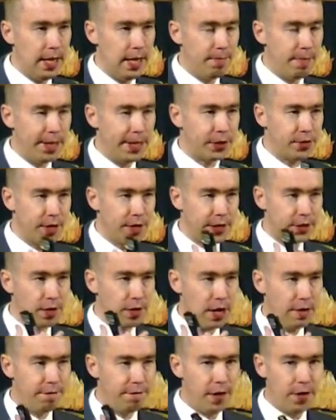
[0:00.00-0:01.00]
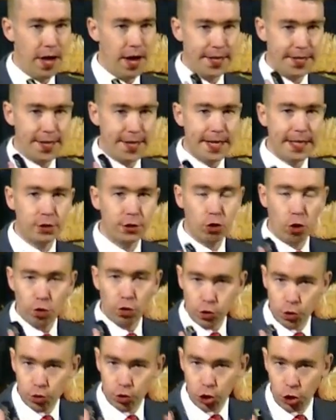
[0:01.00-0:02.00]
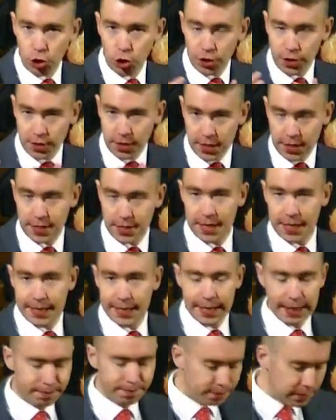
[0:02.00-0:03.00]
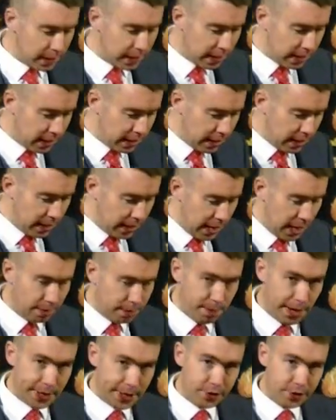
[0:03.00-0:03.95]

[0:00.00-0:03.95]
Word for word: my great grandfather had a niece also called Cecilia, and my